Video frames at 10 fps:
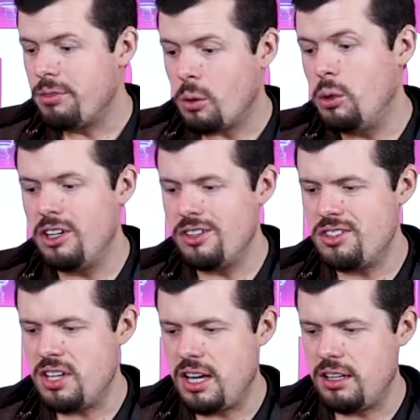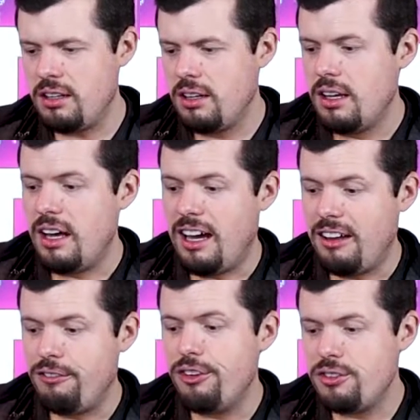Windows 10,
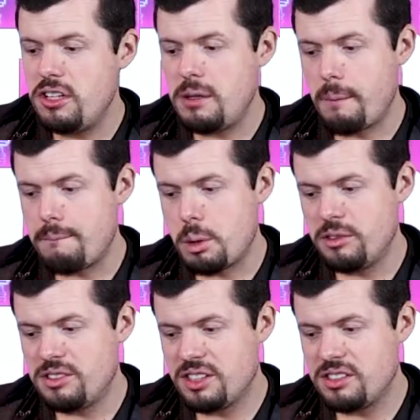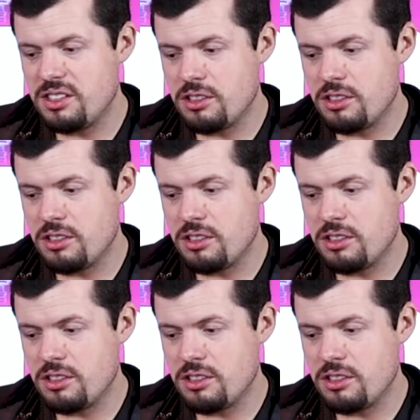a 15.6